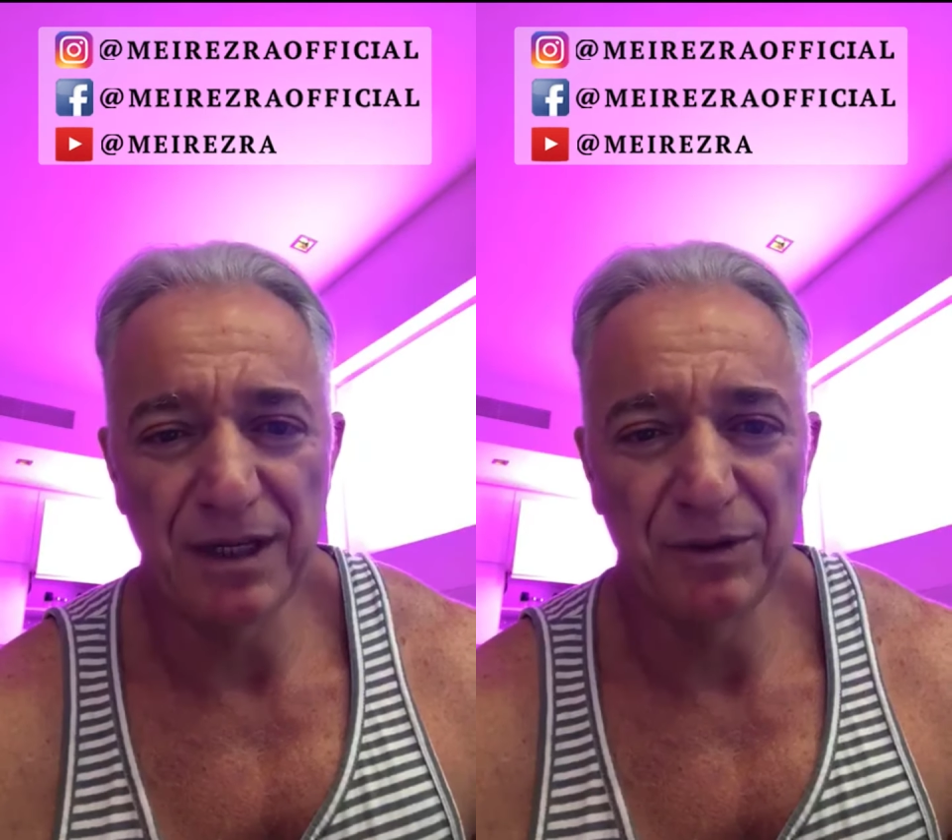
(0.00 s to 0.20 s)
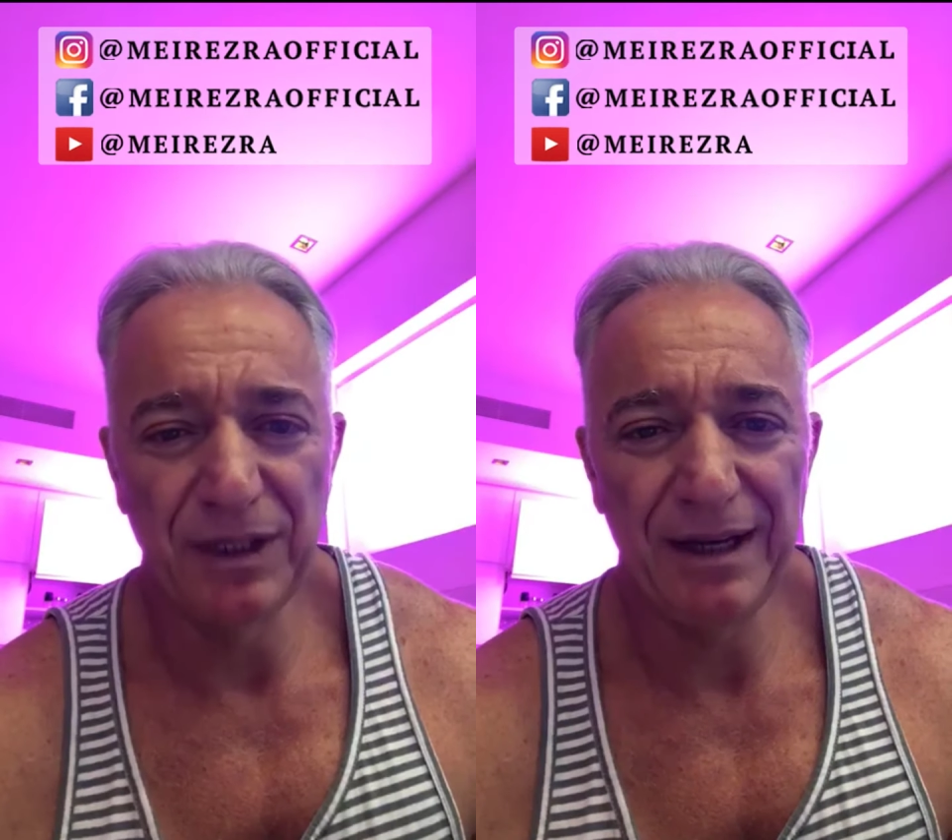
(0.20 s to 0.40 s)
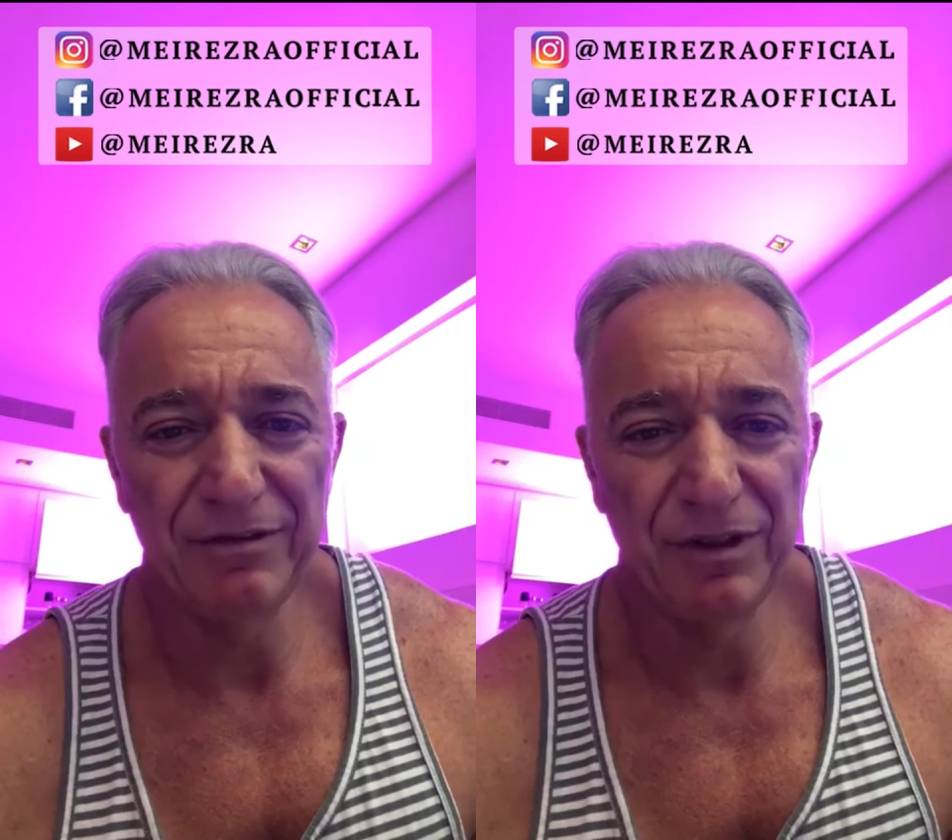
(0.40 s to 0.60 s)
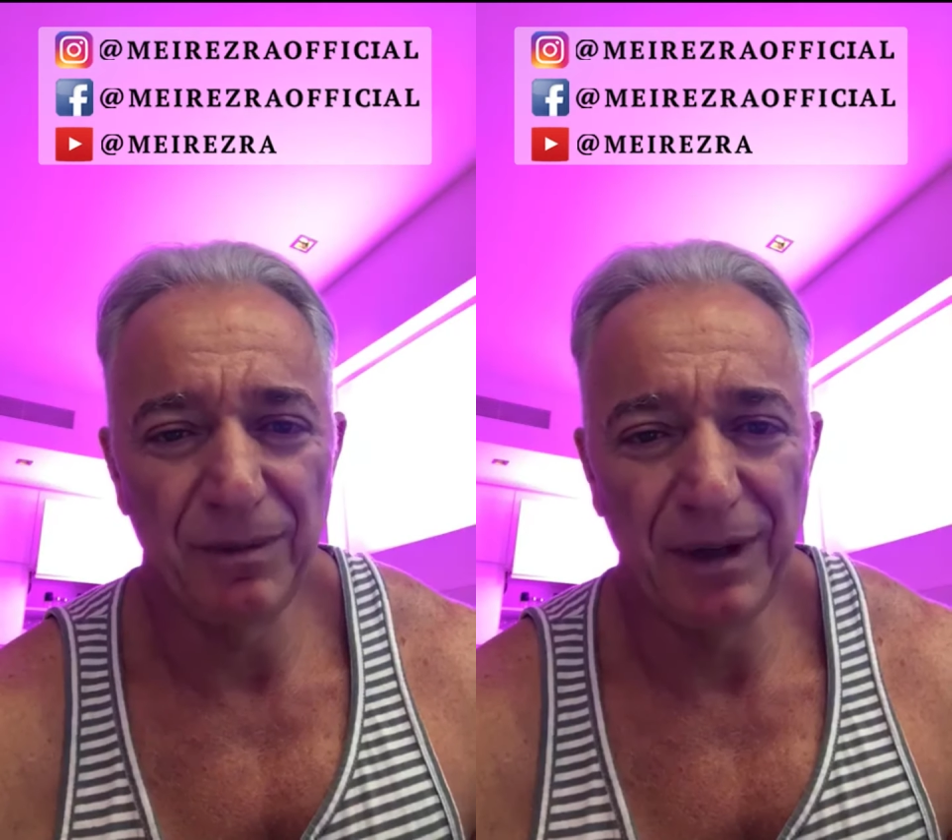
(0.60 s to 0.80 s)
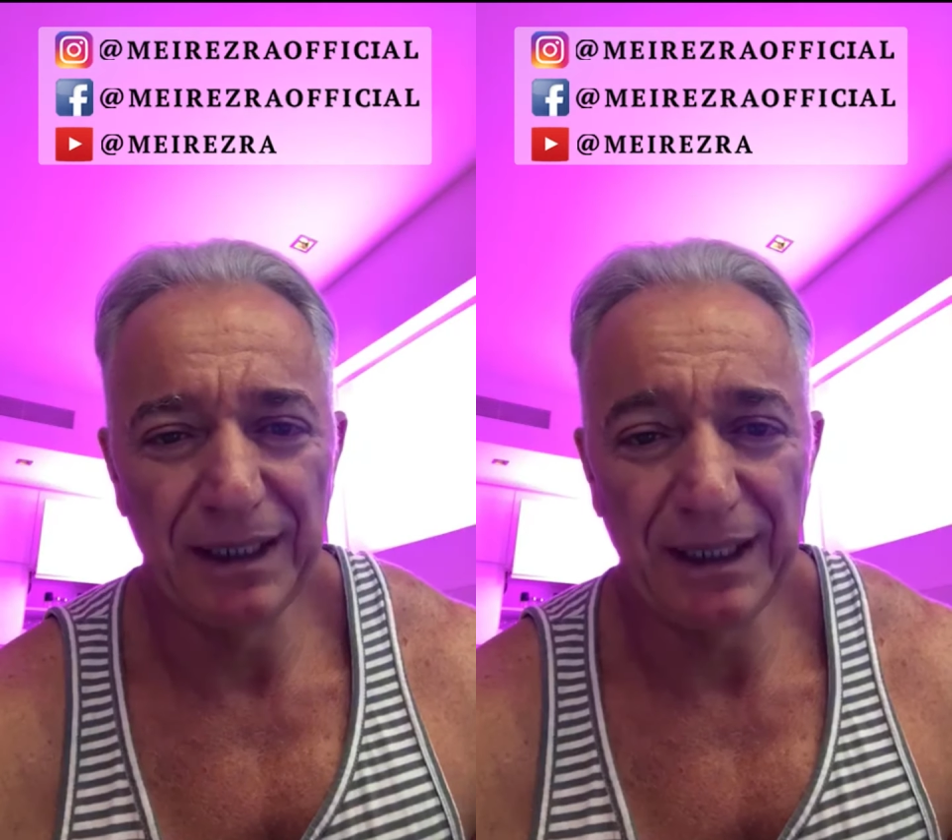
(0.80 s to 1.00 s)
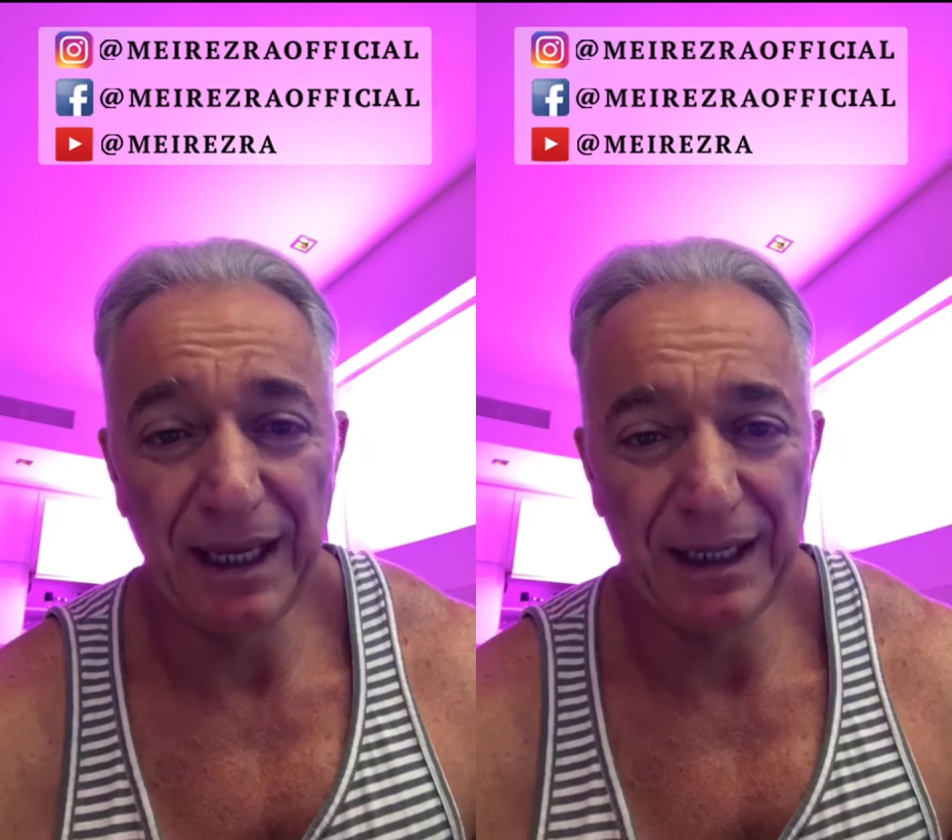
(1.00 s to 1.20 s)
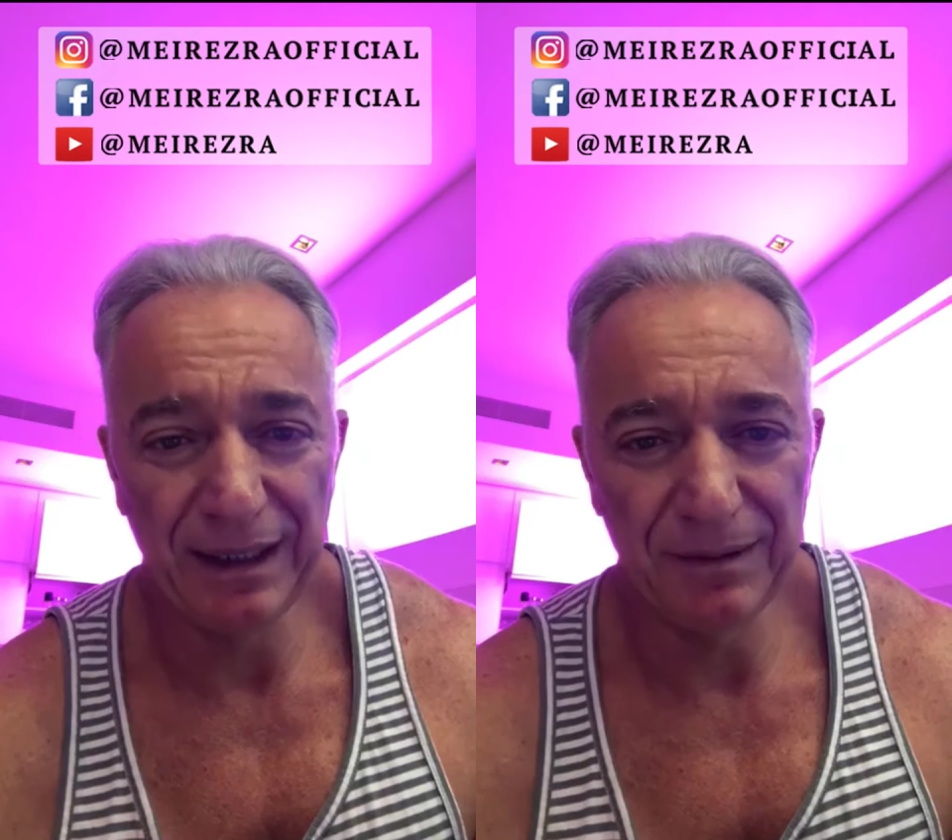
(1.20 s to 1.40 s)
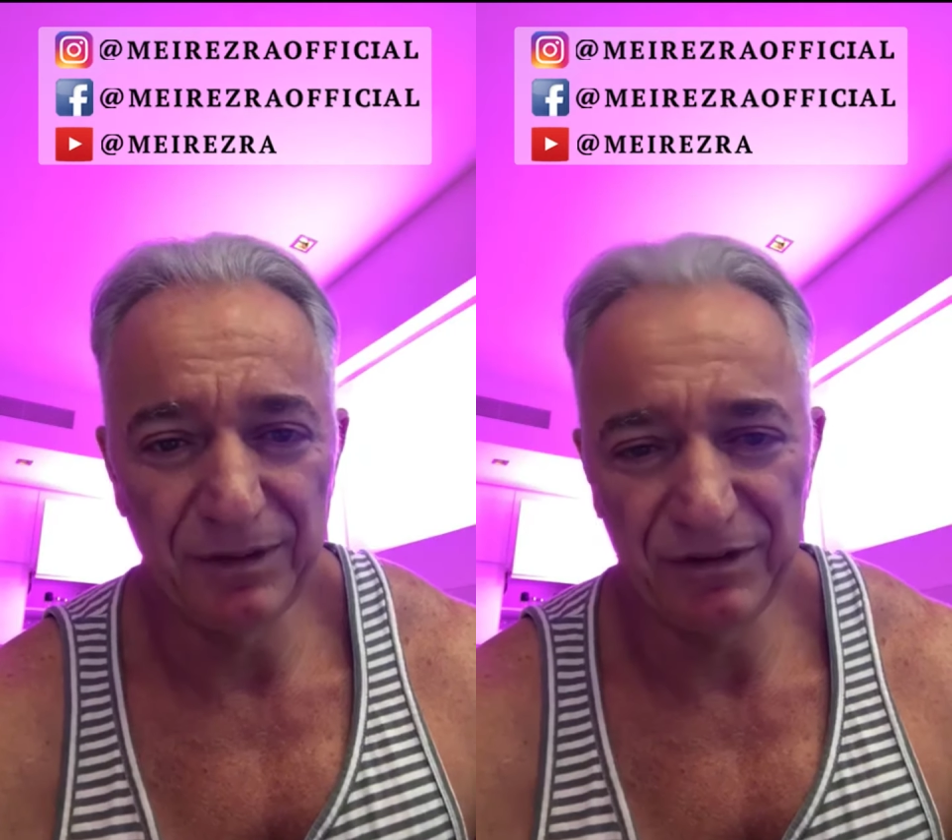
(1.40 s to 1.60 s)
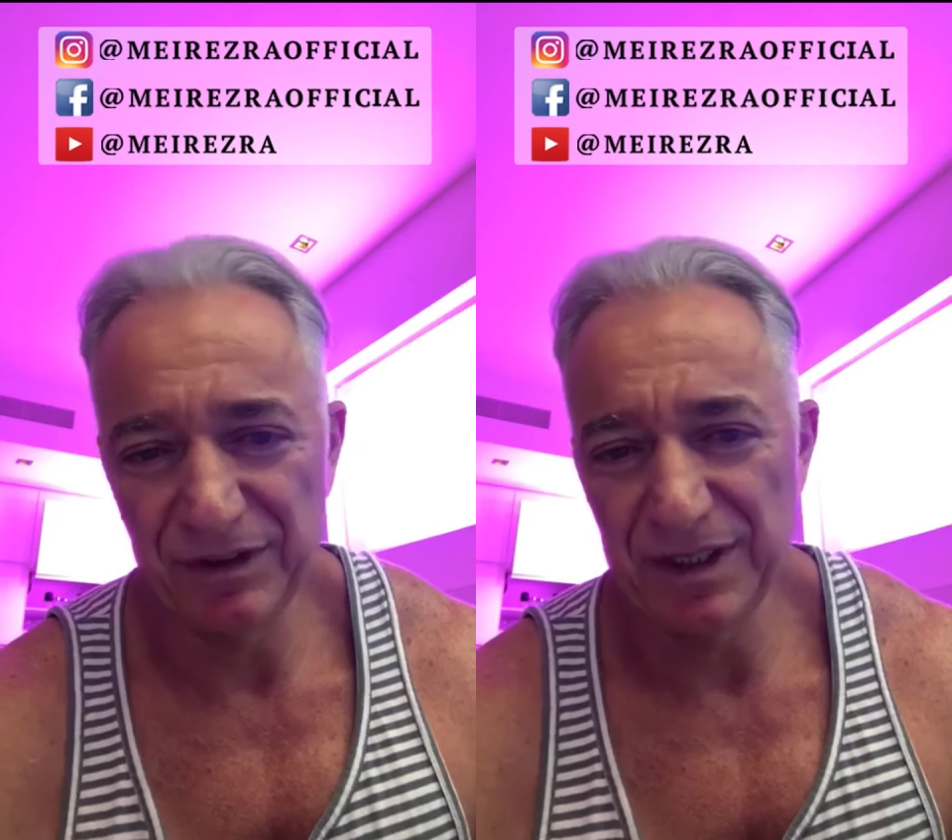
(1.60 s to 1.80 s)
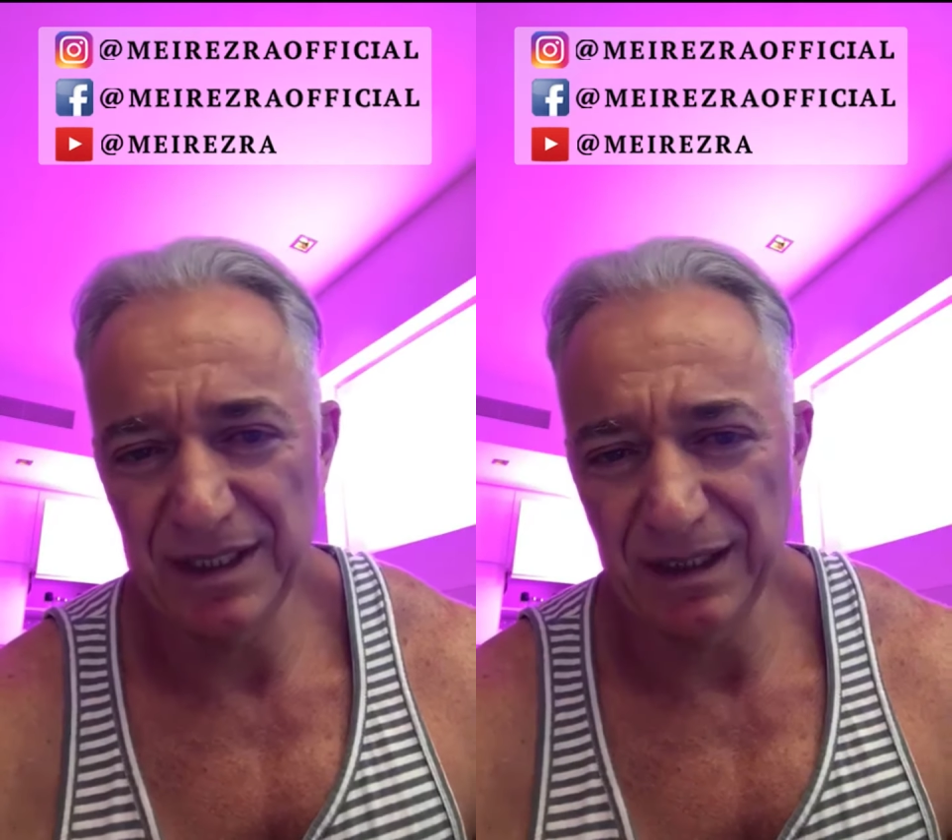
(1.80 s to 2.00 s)
I could have no money and I can be
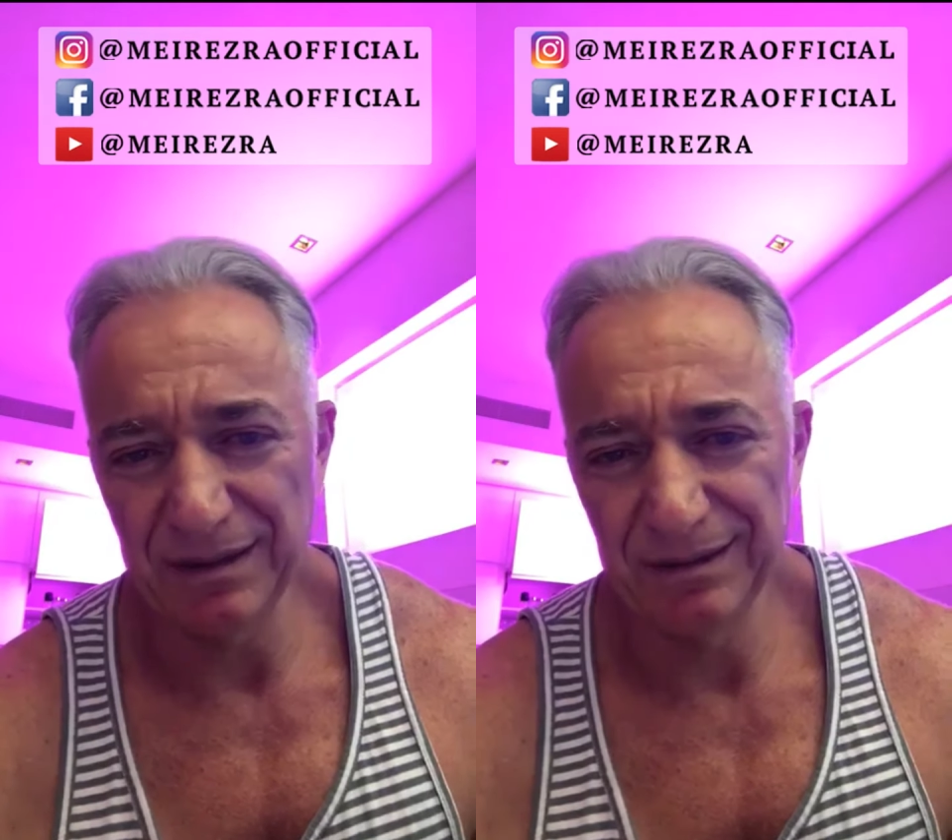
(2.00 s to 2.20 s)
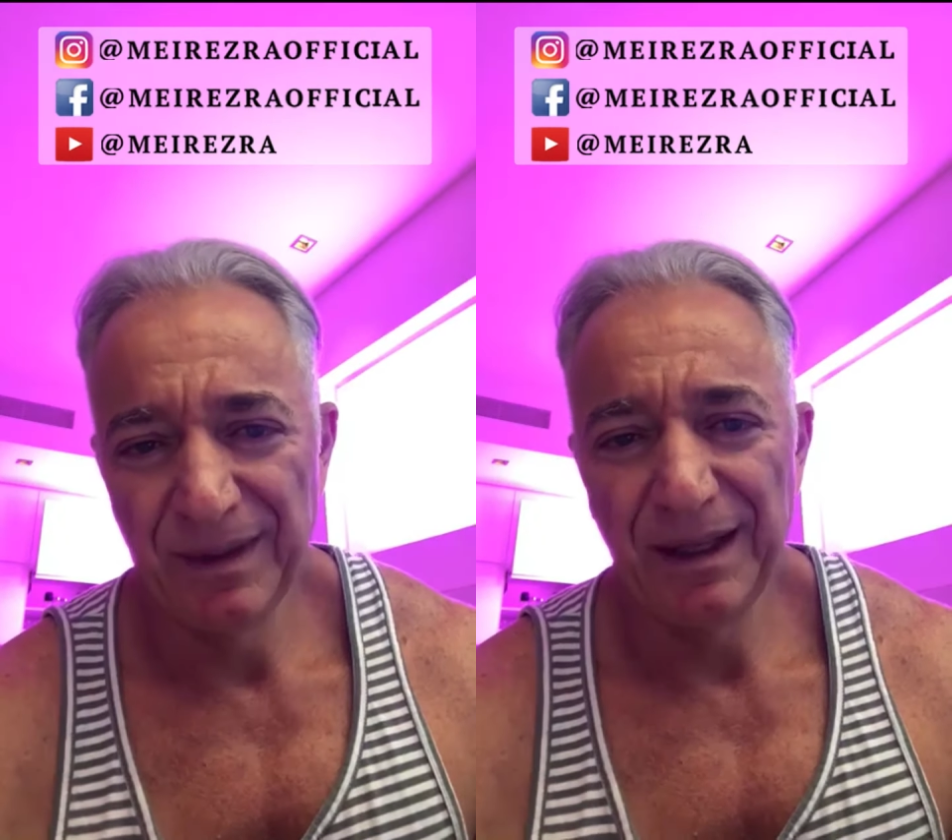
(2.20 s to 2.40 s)
very sick.